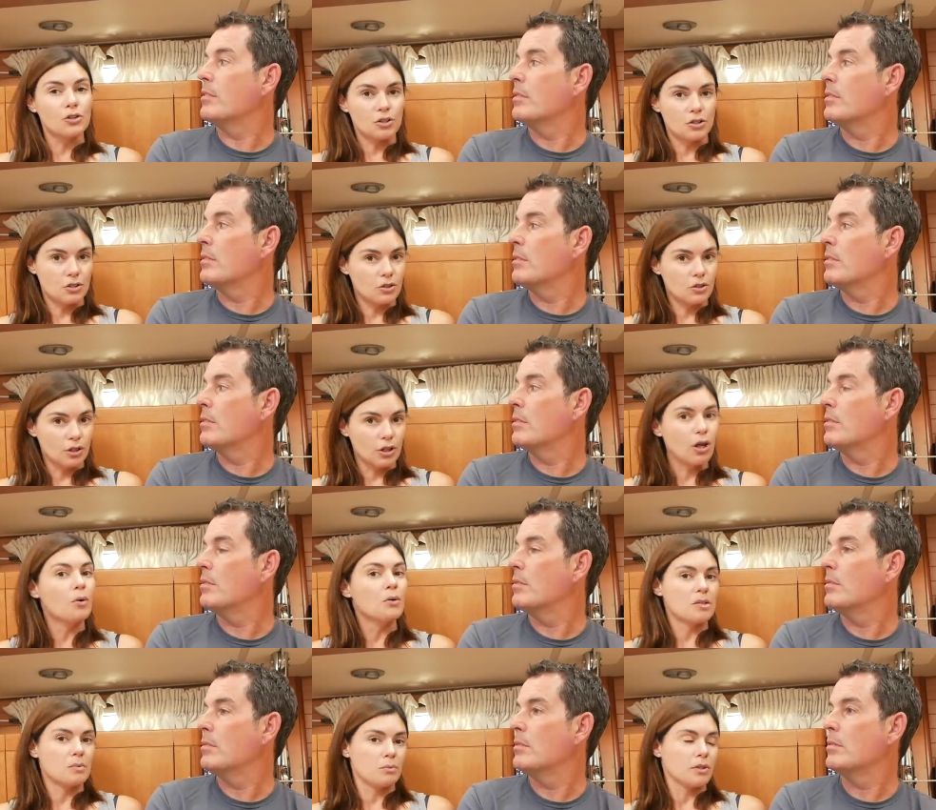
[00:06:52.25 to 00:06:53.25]
Speaker 1: this, the
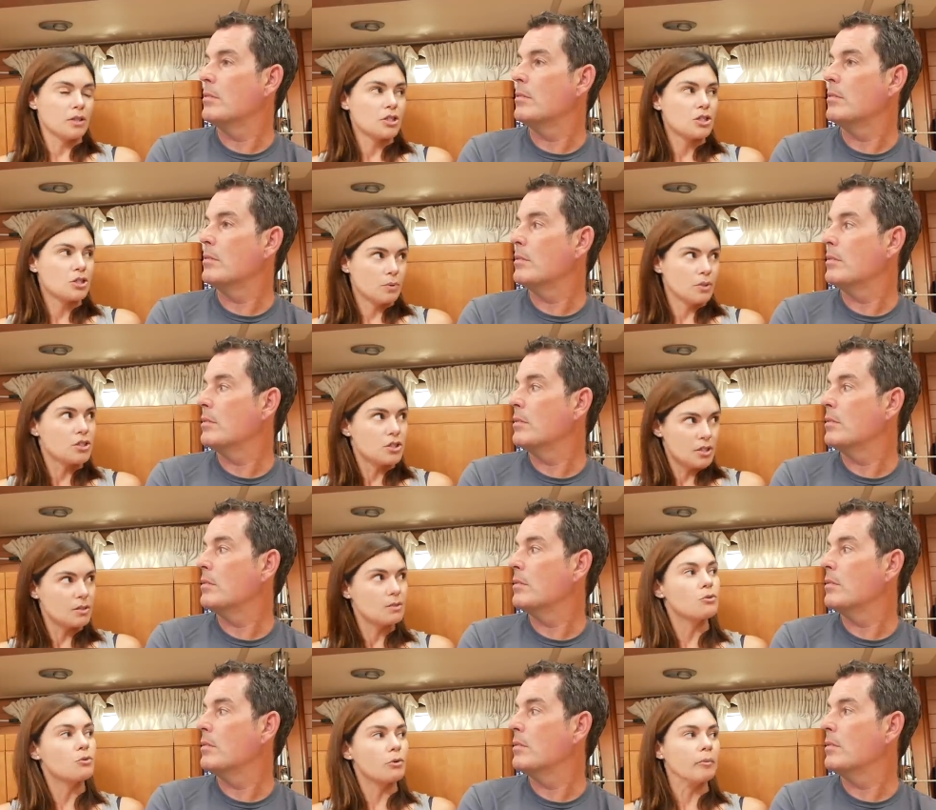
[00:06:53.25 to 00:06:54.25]
lowest bridge, which
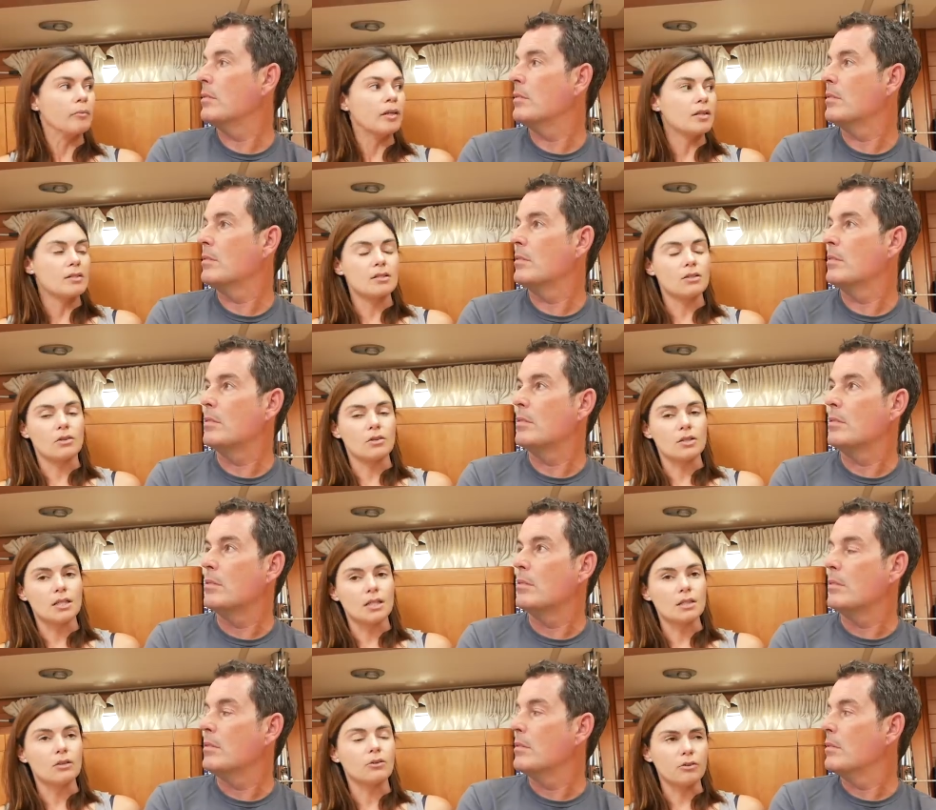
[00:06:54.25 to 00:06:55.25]
is 3 metres
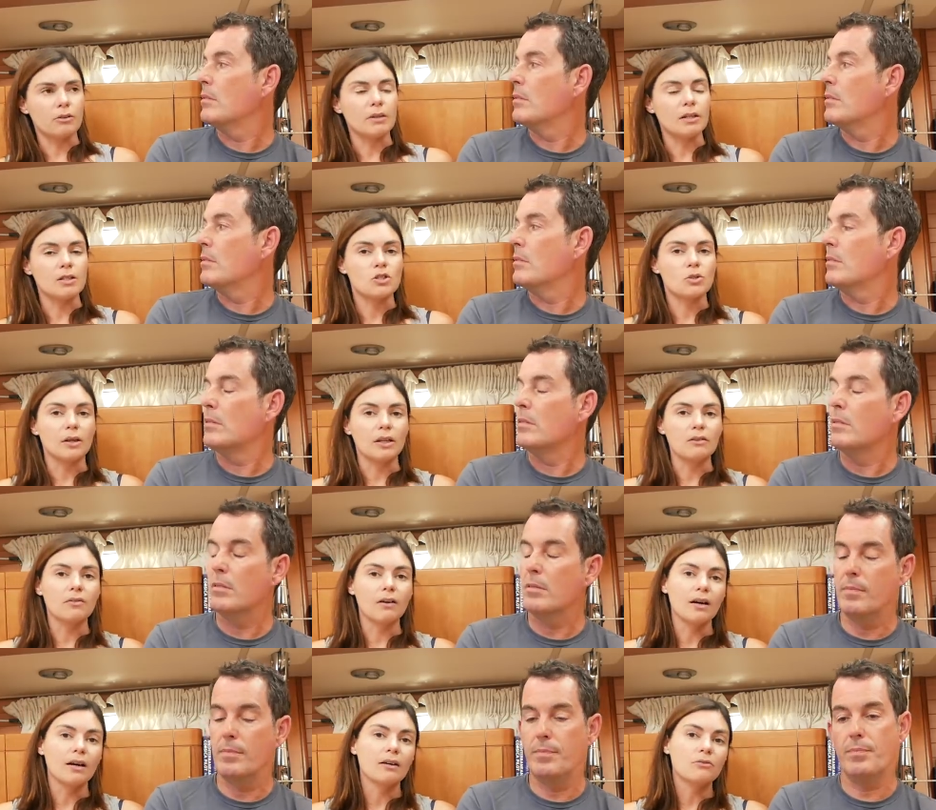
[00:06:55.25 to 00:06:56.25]
30 or 3 metres
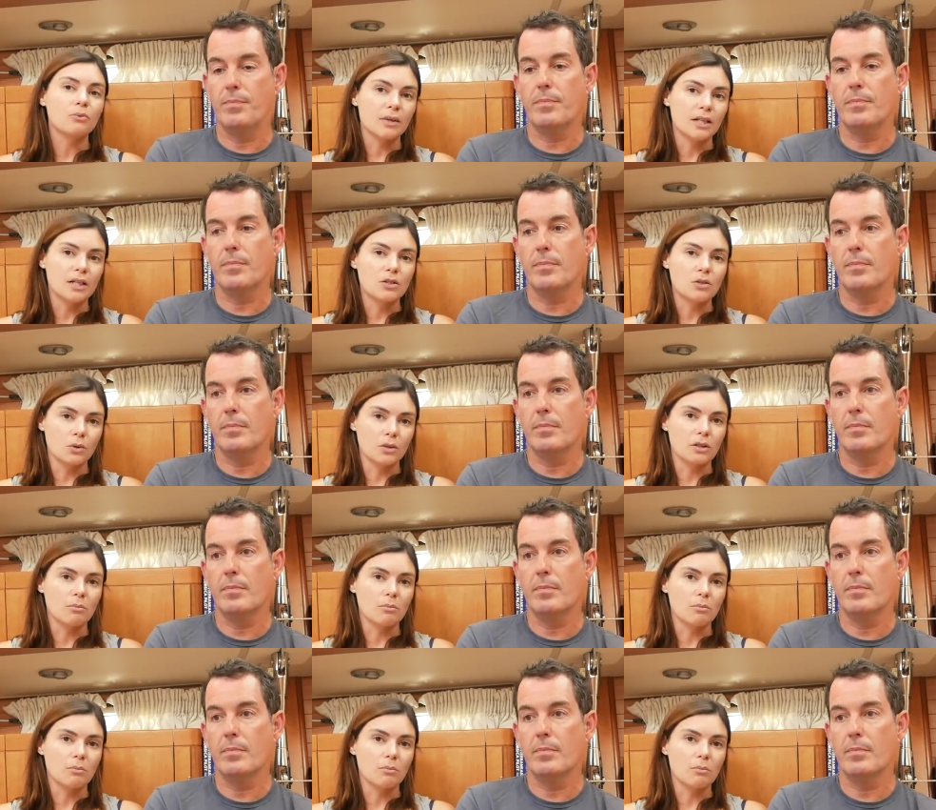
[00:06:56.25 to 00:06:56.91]
25, we took the